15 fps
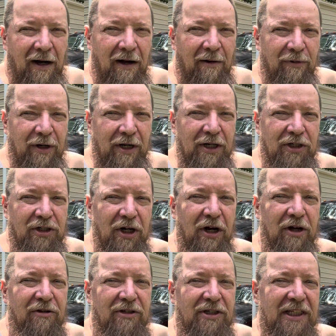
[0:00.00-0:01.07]
we're going to show
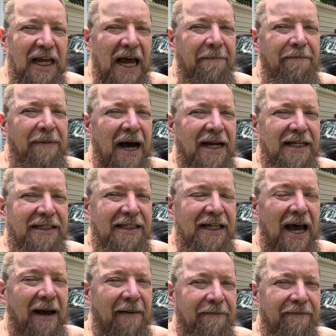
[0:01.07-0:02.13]
you step by
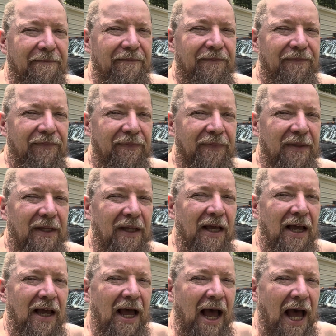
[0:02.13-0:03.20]
step
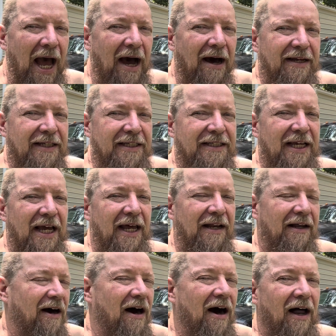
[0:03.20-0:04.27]
how to set
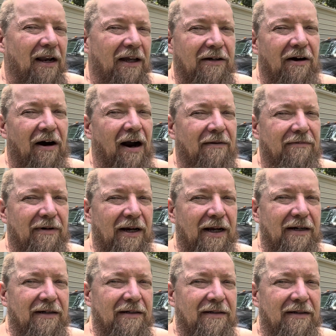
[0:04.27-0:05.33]
a Holley
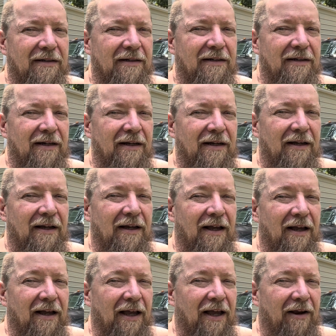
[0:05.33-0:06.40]
carburetor
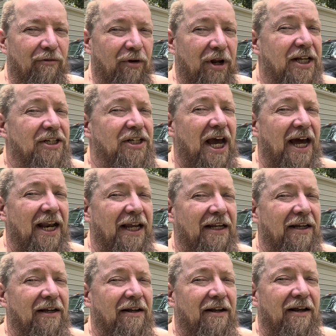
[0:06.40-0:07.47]
and rejet it
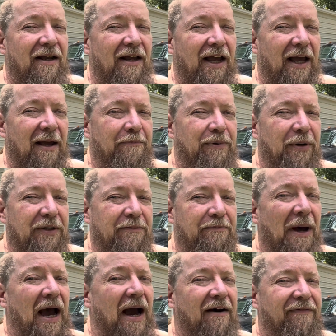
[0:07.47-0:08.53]
and put
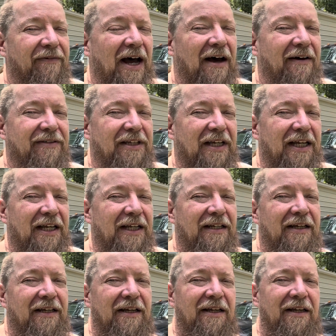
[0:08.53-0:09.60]
power valves in it
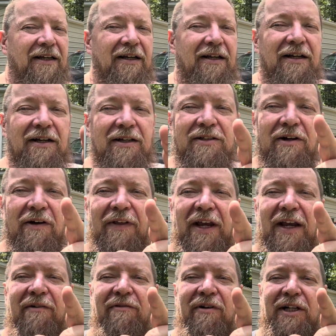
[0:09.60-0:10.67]
so that
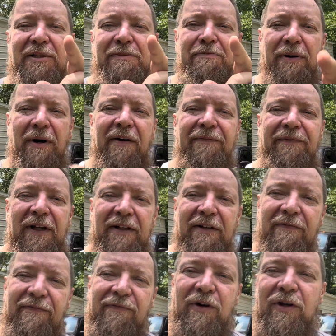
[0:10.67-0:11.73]
it runs perfect
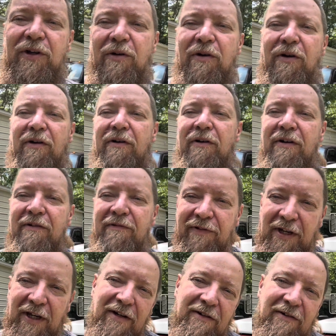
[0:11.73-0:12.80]
for your
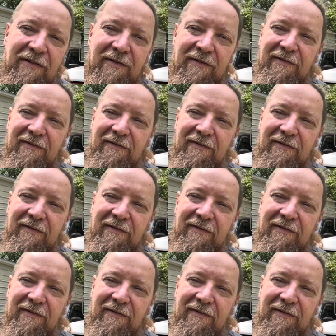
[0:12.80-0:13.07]
vehicle